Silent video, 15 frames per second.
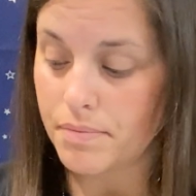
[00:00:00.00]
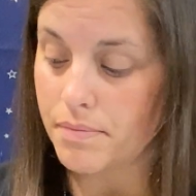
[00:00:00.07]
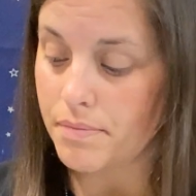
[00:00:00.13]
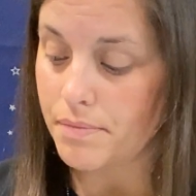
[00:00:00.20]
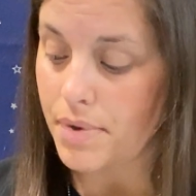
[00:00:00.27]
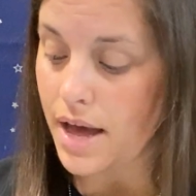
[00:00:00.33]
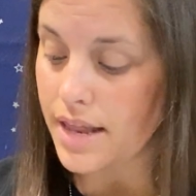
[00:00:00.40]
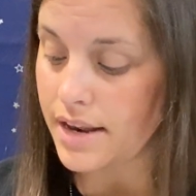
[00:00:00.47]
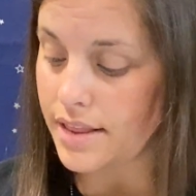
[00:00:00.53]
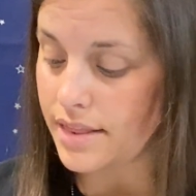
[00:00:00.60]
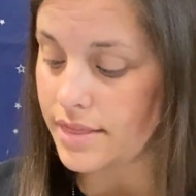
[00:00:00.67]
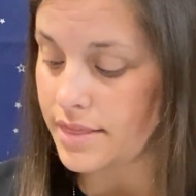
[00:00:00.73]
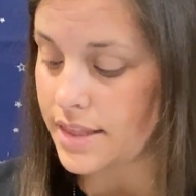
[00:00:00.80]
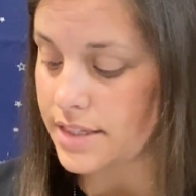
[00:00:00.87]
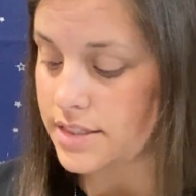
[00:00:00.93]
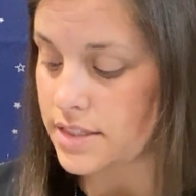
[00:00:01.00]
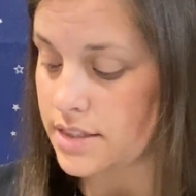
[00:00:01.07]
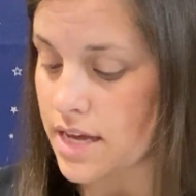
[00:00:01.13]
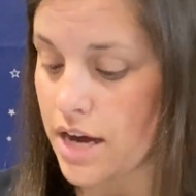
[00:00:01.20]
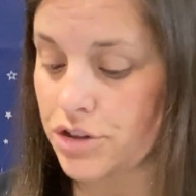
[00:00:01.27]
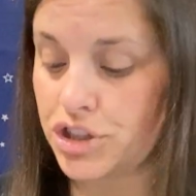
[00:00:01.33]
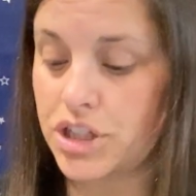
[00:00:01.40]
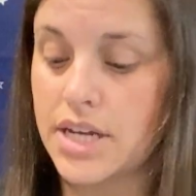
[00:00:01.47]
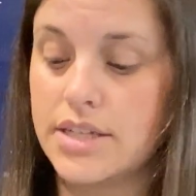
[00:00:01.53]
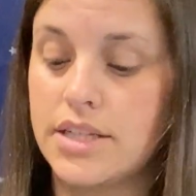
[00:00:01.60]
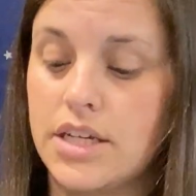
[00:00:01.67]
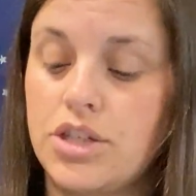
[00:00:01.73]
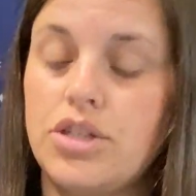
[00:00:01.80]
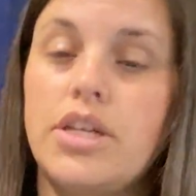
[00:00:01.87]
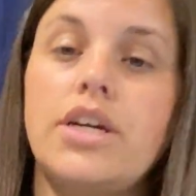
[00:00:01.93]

But this is how she does it.